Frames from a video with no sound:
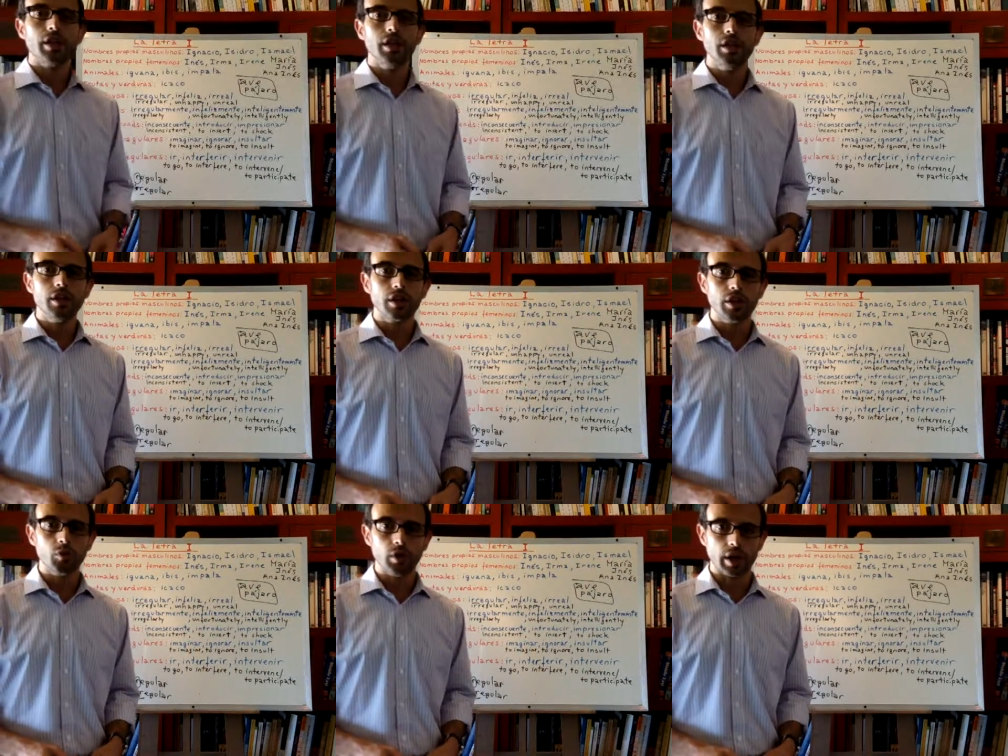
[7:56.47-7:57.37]

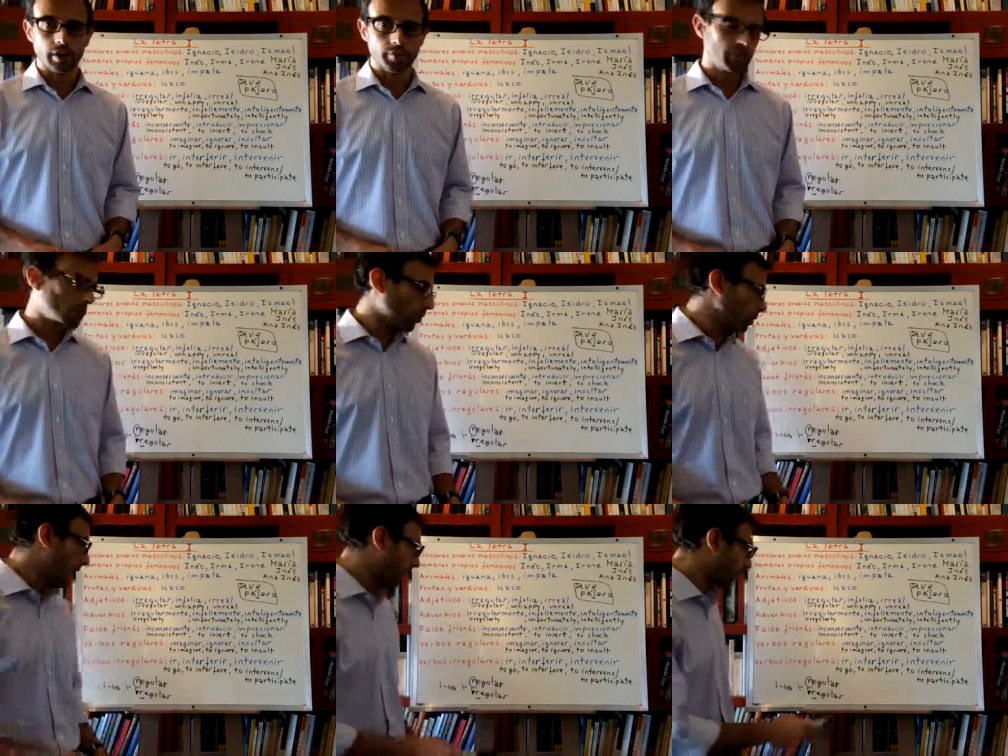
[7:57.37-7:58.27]
Irregular. So we
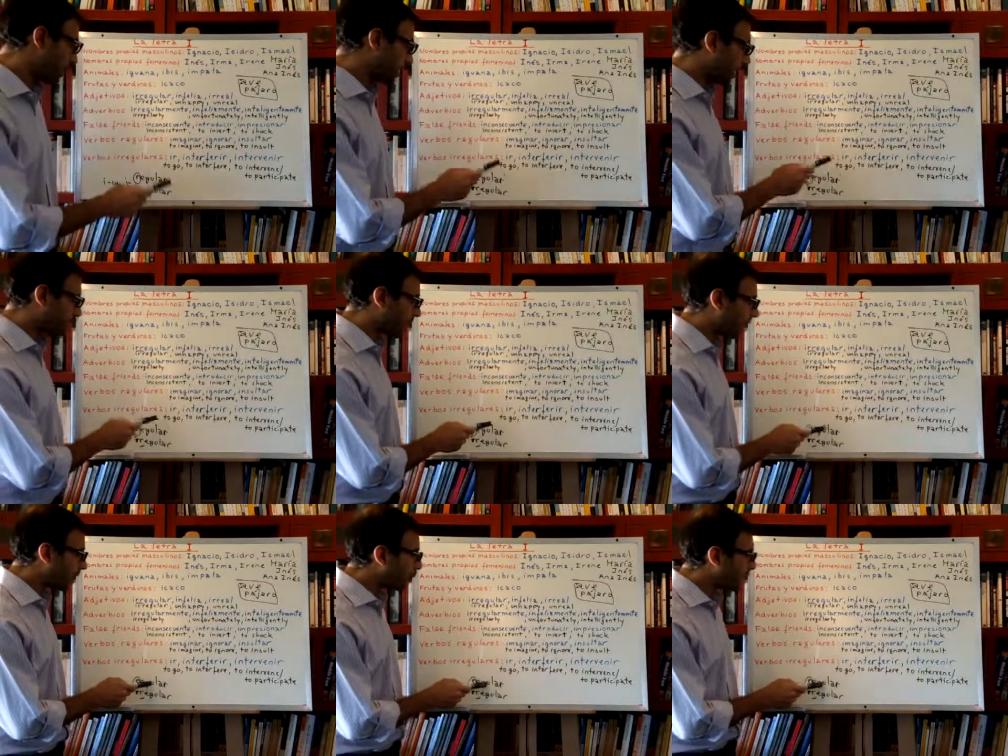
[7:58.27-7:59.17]
have
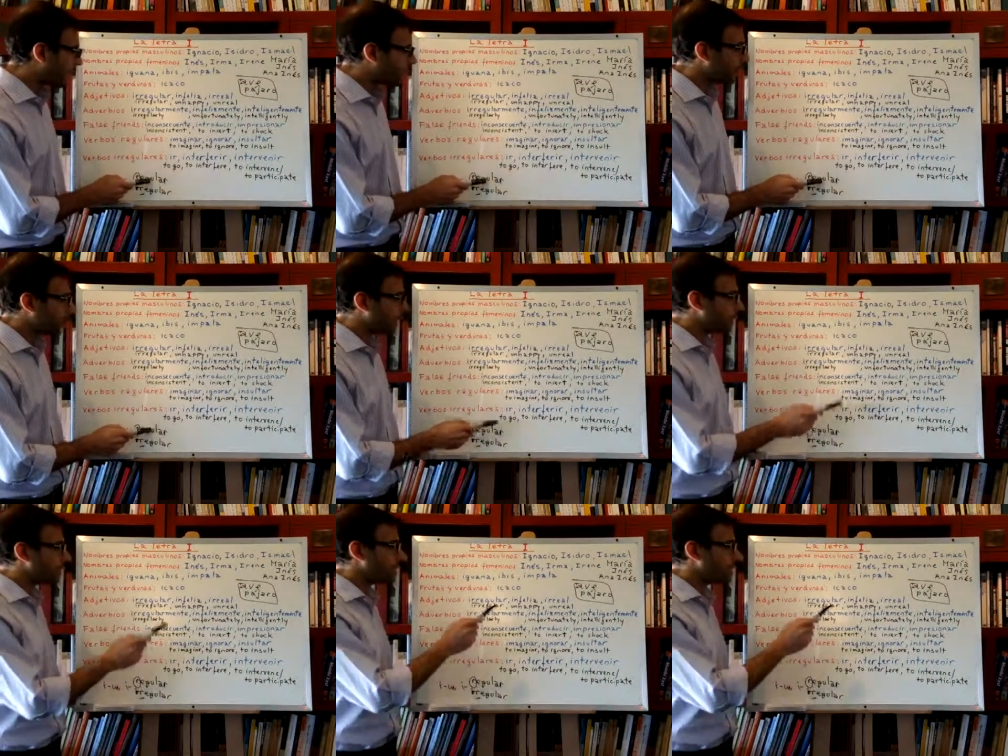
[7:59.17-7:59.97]
regular and